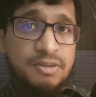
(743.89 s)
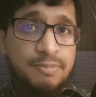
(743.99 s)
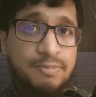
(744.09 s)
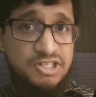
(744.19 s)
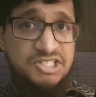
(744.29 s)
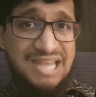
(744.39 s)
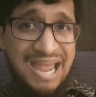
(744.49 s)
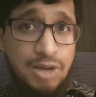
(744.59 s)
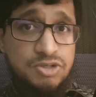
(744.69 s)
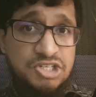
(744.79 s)
The Prophet's
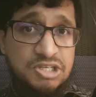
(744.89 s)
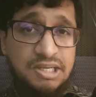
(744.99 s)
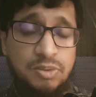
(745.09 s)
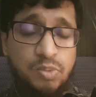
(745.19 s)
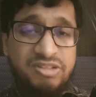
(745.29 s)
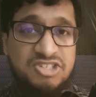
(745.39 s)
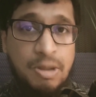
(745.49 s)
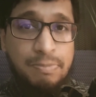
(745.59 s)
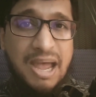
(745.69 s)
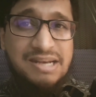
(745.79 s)
counseling with his
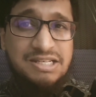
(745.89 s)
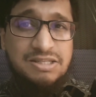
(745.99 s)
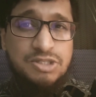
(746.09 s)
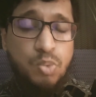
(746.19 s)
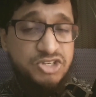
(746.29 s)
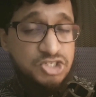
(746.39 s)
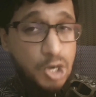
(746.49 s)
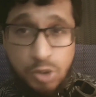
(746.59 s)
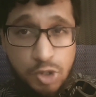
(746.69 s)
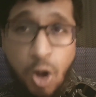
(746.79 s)
companions was
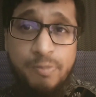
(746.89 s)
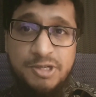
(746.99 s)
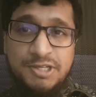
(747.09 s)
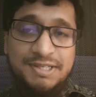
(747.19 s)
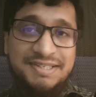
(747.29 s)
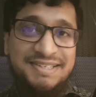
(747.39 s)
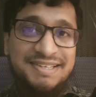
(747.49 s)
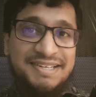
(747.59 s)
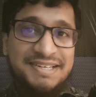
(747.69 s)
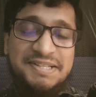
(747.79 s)
so common
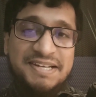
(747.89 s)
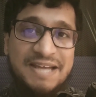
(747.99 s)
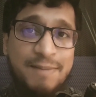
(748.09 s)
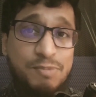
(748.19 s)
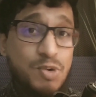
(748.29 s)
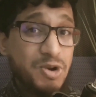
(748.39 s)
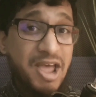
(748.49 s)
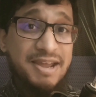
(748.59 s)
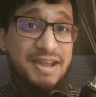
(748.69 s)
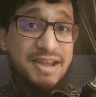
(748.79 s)
that Abu
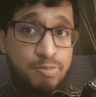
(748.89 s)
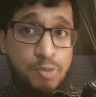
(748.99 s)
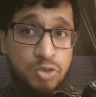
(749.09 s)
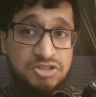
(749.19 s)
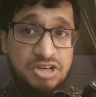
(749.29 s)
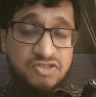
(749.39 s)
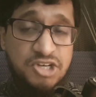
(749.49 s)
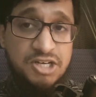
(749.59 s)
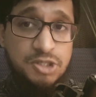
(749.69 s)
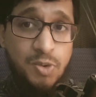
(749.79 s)
Huraira is reported to
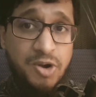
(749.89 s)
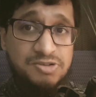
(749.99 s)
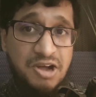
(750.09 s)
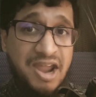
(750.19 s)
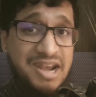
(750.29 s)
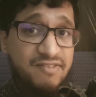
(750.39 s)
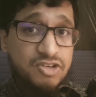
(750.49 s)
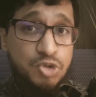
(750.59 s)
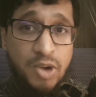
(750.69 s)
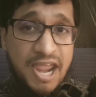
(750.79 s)
have said, quote, "I
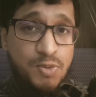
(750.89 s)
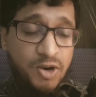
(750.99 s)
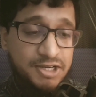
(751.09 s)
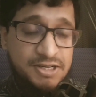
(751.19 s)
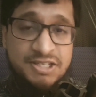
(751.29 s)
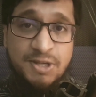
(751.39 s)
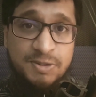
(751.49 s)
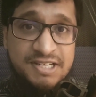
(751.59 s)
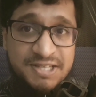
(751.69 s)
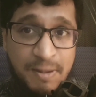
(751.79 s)
never saw anyone
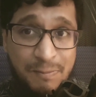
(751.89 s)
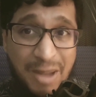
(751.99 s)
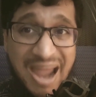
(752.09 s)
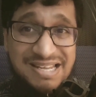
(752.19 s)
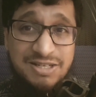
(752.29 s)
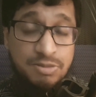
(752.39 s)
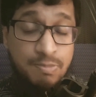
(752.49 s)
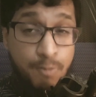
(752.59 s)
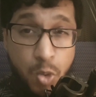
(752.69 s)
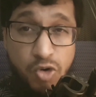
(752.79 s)
consult his companions
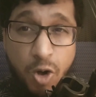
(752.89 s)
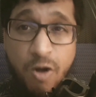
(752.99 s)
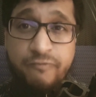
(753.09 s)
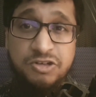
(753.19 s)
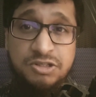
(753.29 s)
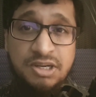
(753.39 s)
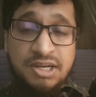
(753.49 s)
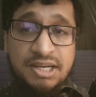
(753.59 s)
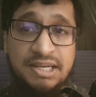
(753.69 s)
more often